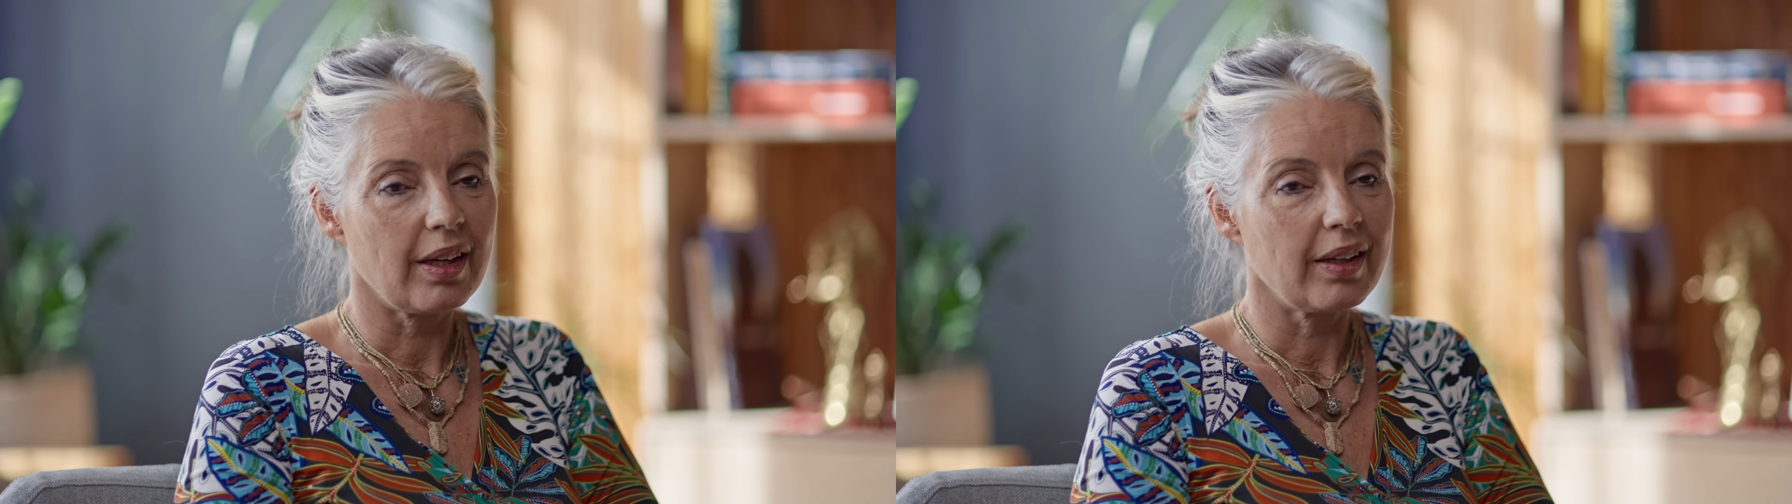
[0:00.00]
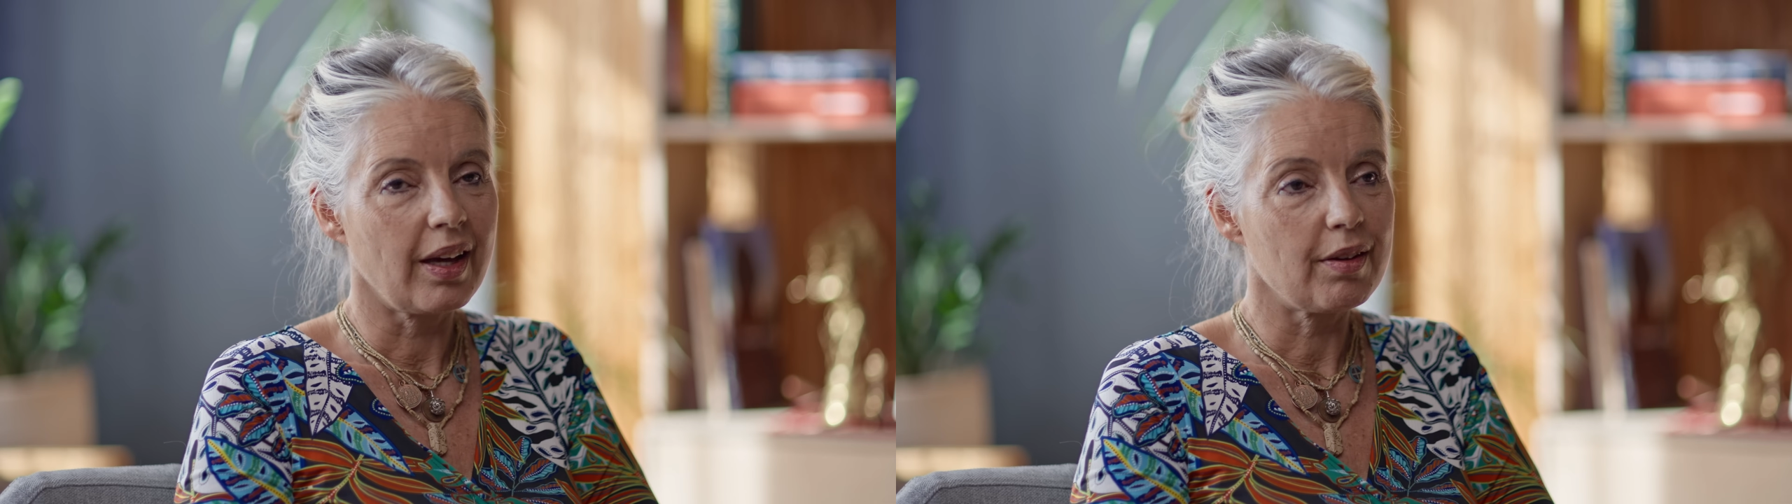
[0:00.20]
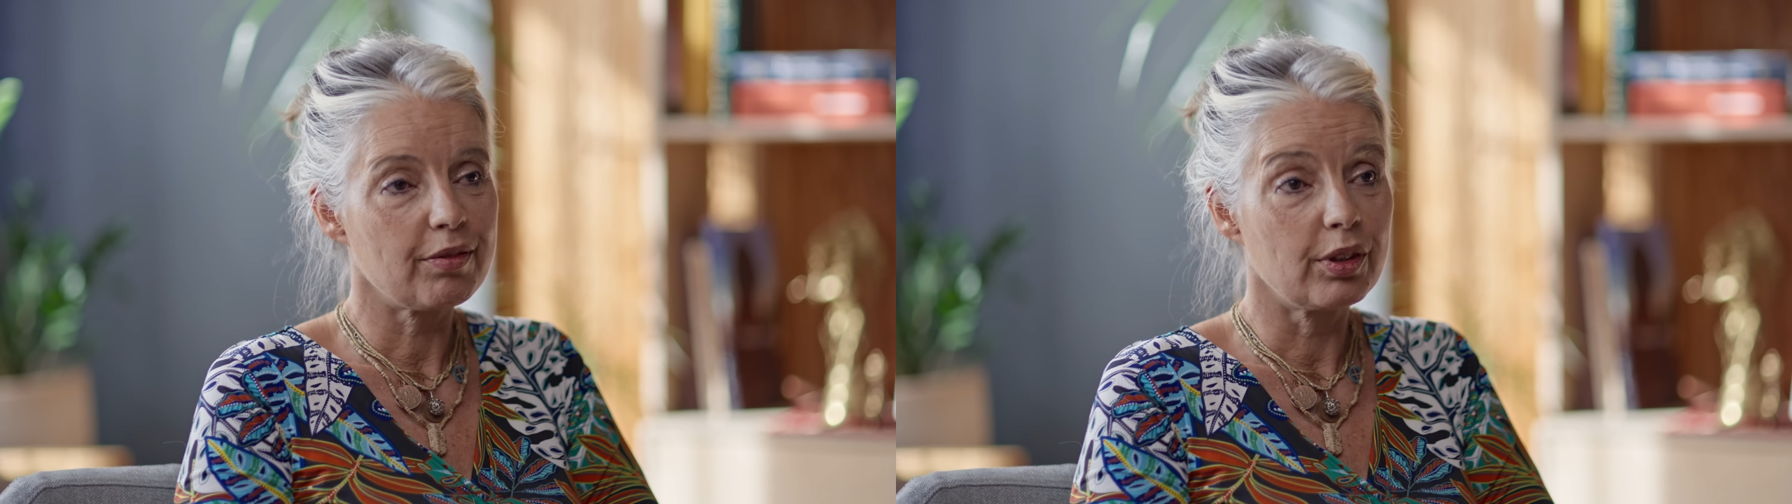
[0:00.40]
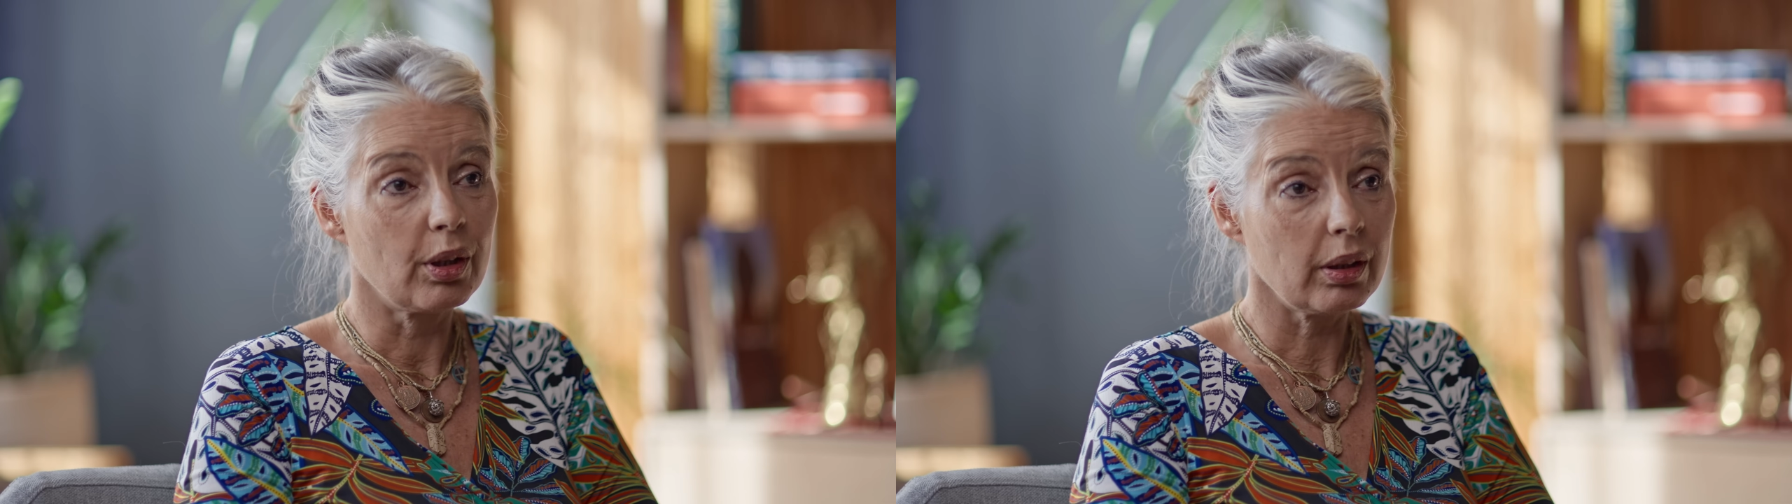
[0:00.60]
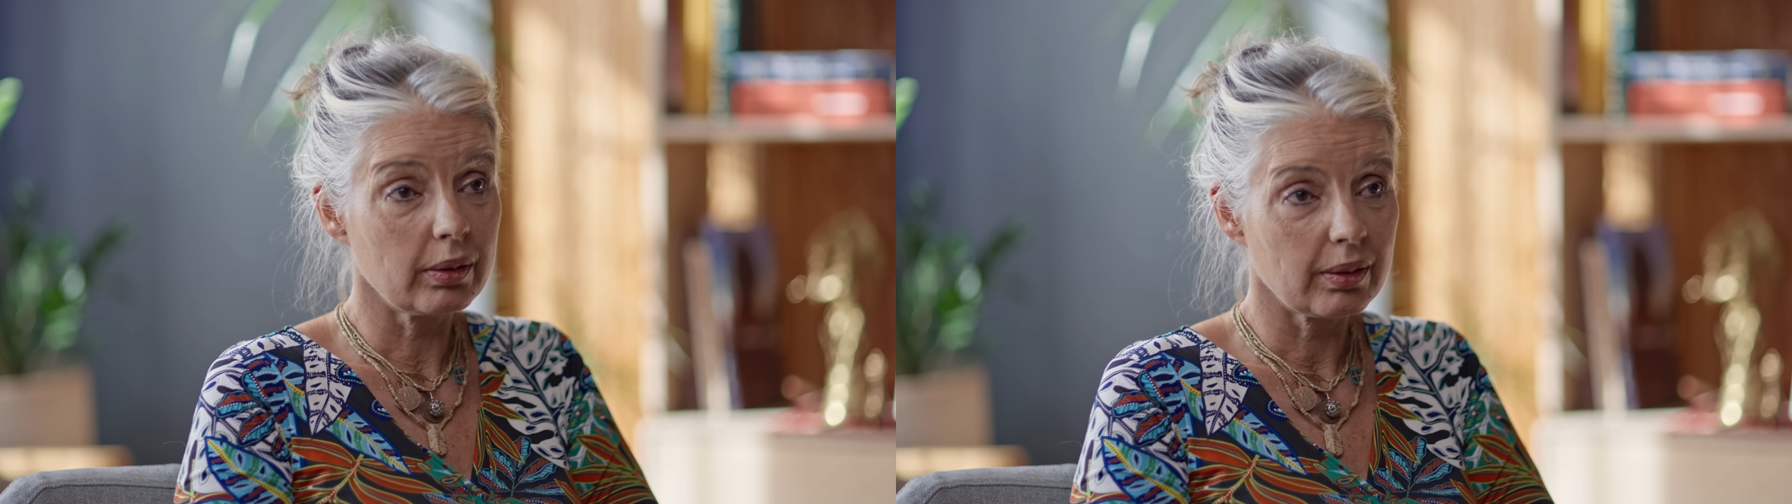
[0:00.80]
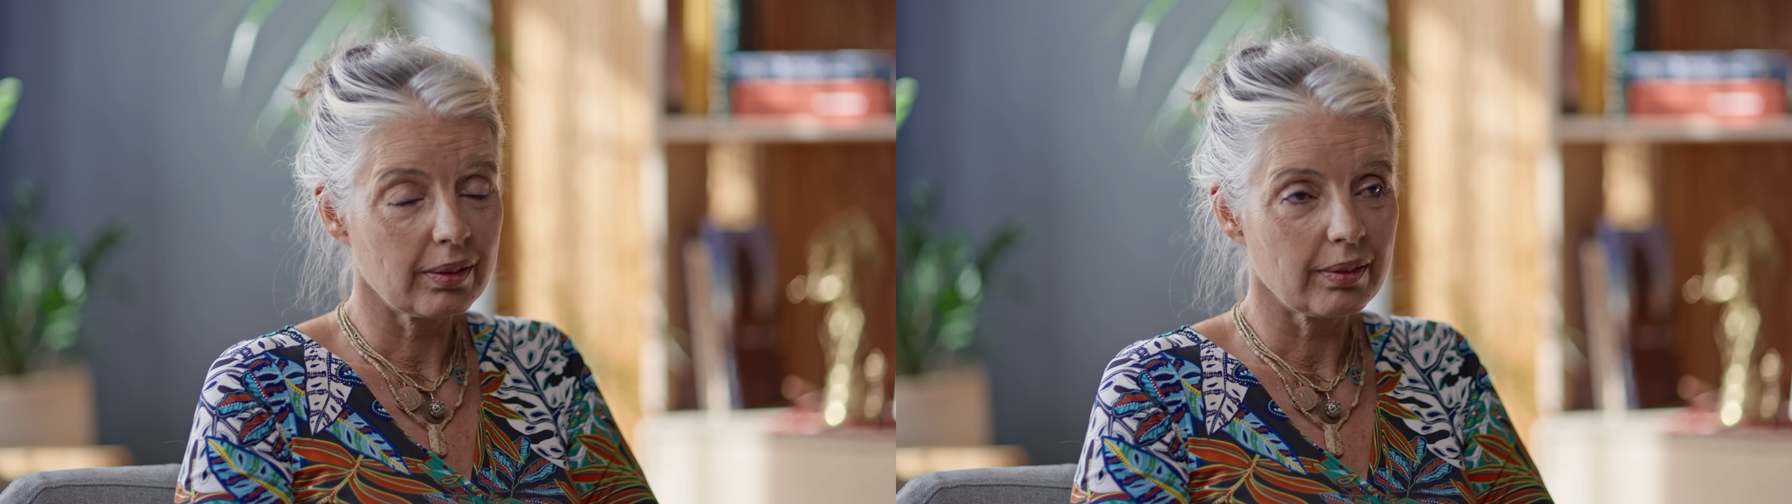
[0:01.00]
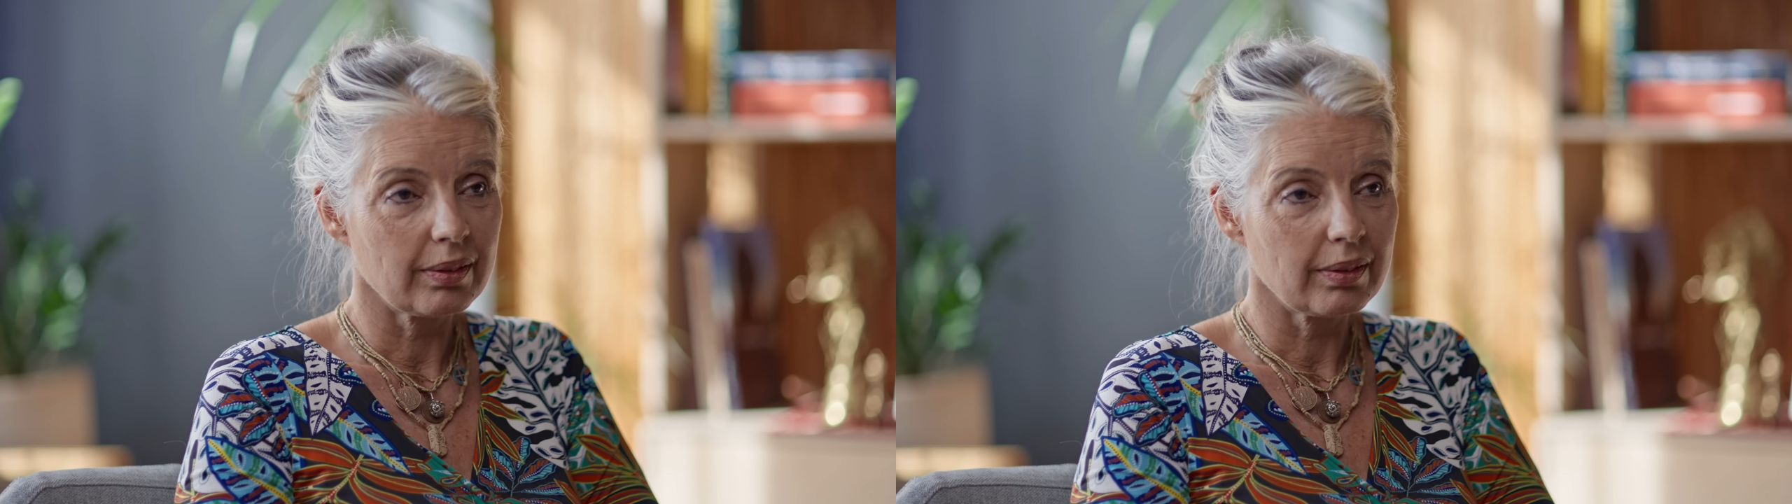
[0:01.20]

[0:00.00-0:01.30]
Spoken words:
I have done.